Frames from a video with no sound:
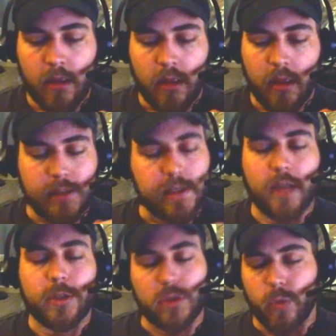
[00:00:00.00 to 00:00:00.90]
it's
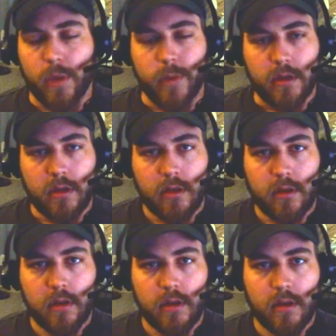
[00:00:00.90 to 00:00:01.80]
not just women.
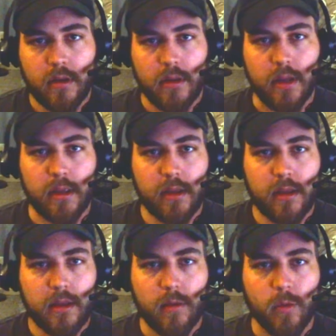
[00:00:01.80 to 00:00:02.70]
Like,
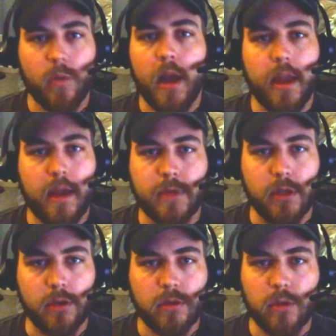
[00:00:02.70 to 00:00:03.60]
what do I have to
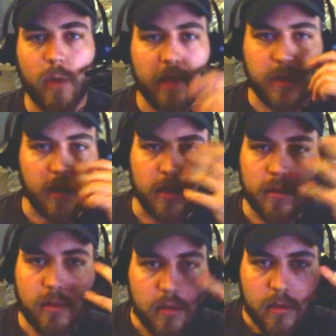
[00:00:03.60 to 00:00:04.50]
do? Do I have to, like,
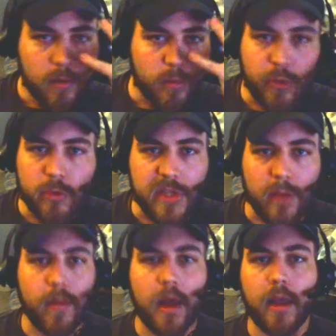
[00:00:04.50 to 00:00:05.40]
bruise up
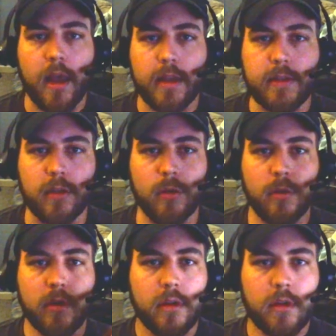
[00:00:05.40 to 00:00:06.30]
my eye to
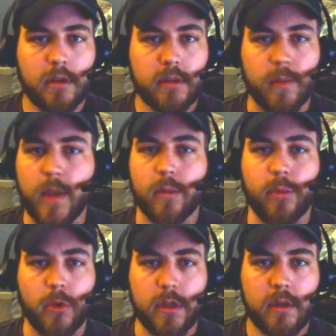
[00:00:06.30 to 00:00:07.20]
make a
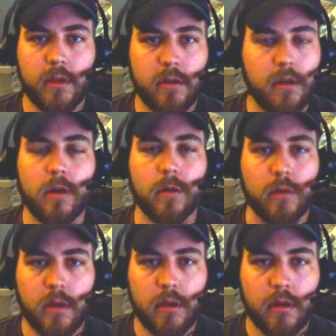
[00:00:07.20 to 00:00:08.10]
point? No.
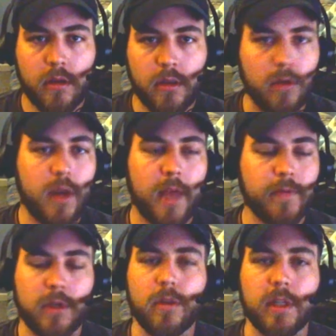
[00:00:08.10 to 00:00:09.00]
You don't have
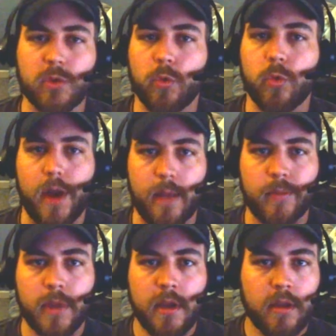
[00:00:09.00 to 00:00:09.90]
to do this crap
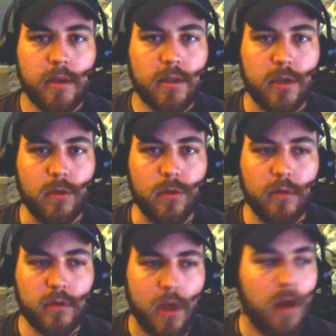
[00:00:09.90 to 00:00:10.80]
to
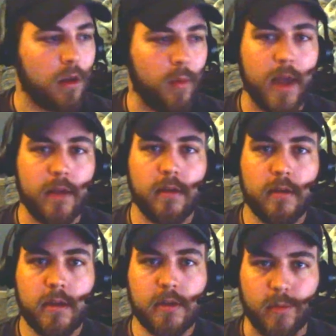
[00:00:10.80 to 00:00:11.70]
talk about
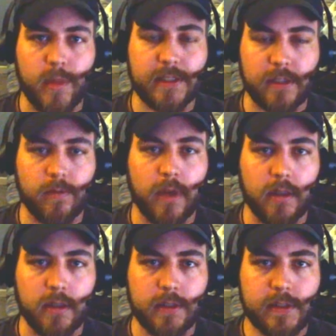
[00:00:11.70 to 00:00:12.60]
domestic
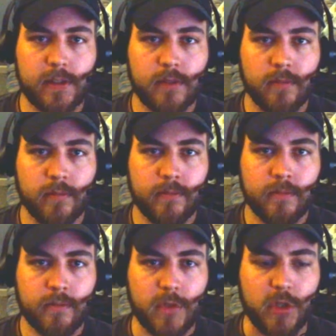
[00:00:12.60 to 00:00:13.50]
violence.
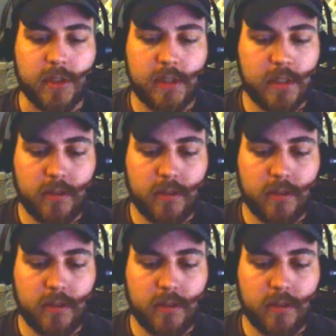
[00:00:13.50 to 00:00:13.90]
Just,